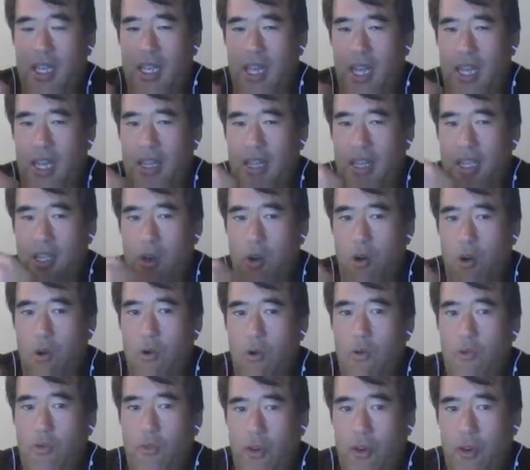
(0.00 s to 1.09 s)
I had the
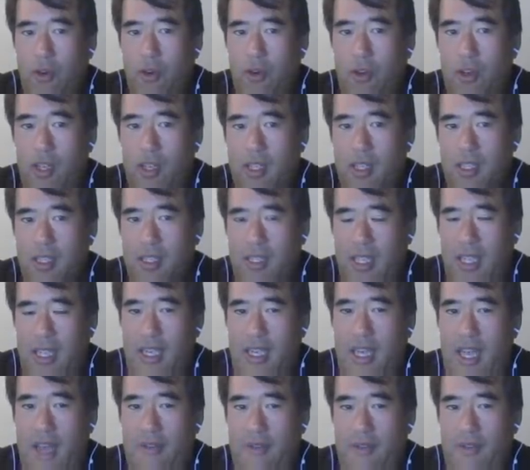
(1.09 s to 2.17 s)
over in the second
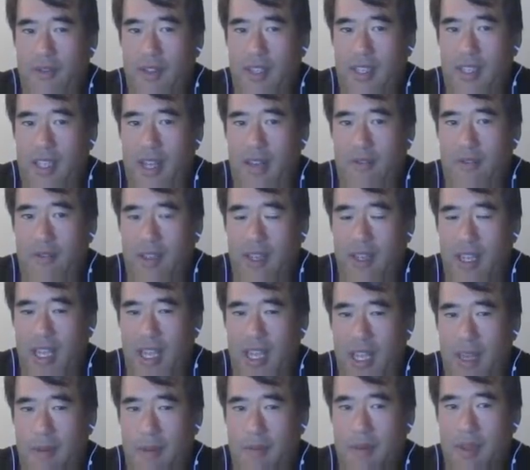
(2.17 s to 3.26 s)
half of the Denver
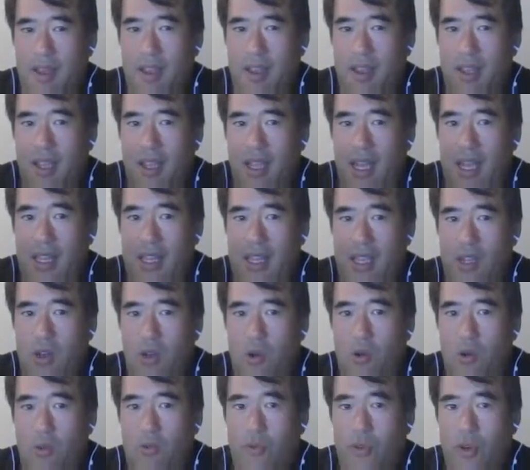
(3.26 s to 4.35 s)
game. I had the
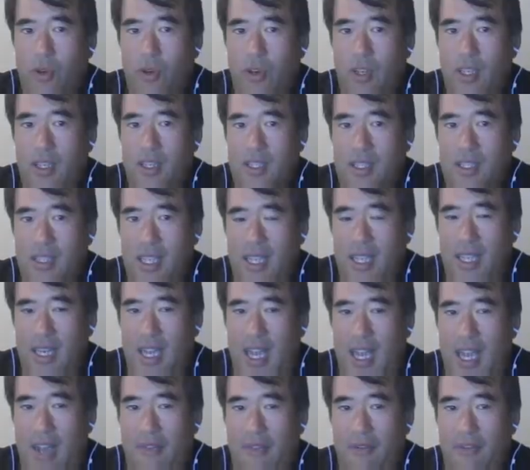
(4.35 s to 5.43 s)
over in the second
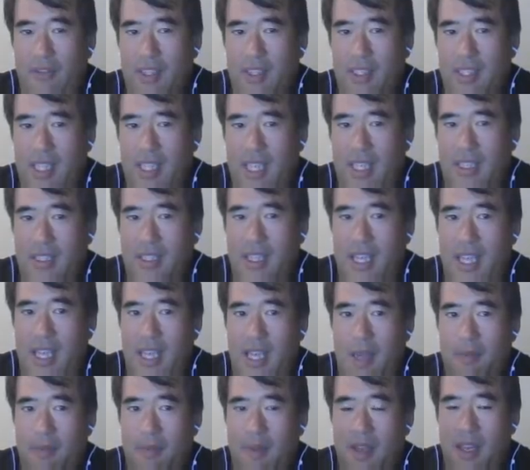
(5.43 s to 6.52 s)
half of the Saints
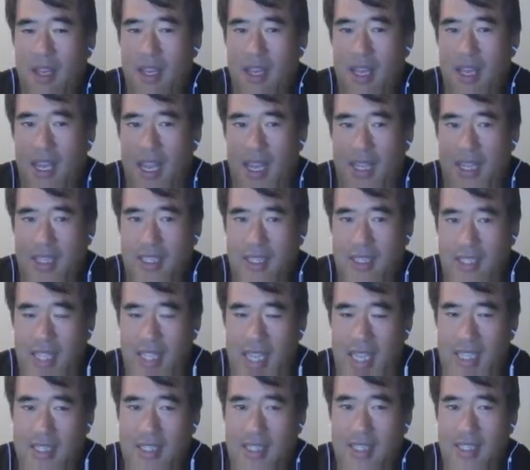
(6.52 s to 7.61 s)
game. I had the
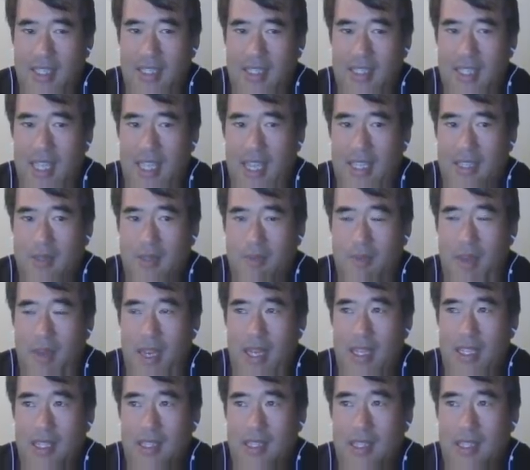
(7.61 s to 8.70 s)
Saints and the Saints
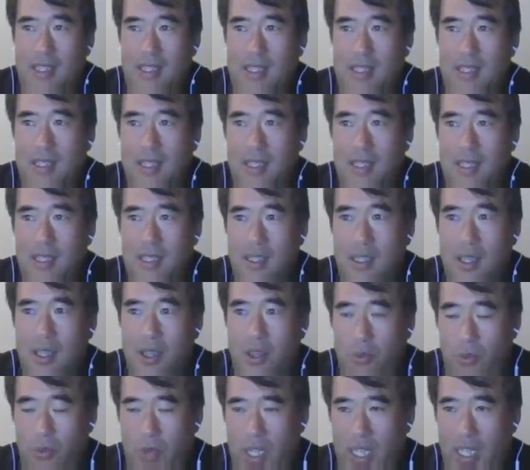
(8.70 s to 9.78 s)

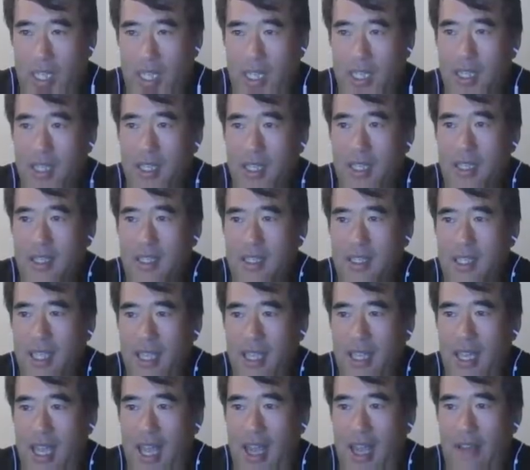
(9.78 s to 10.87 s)
-3 in the
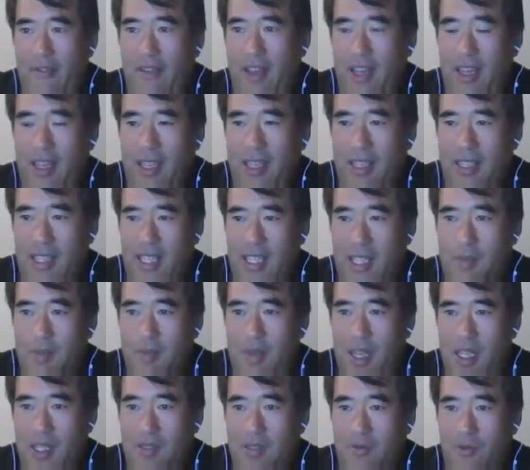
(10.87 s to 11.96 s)
second half, and I had the Saints
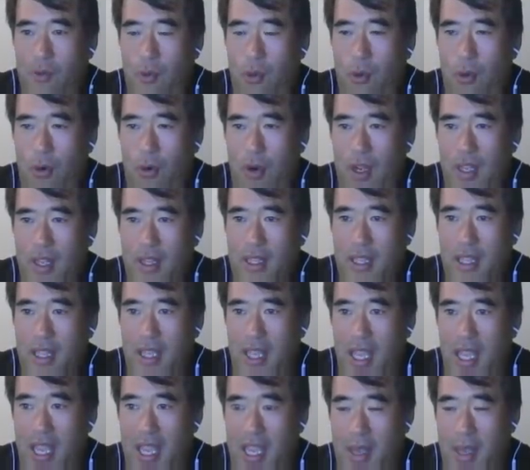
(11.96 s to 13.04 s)
-4 in the
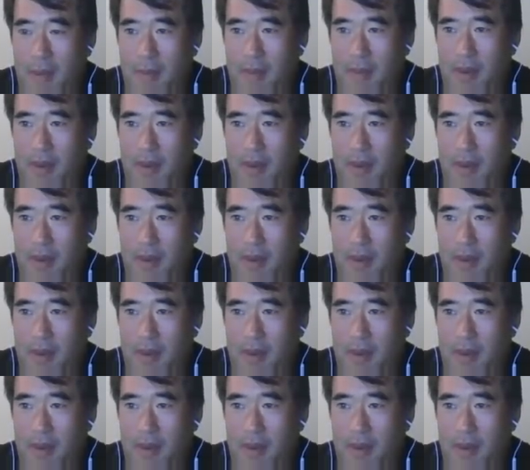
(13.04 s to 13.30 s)
game.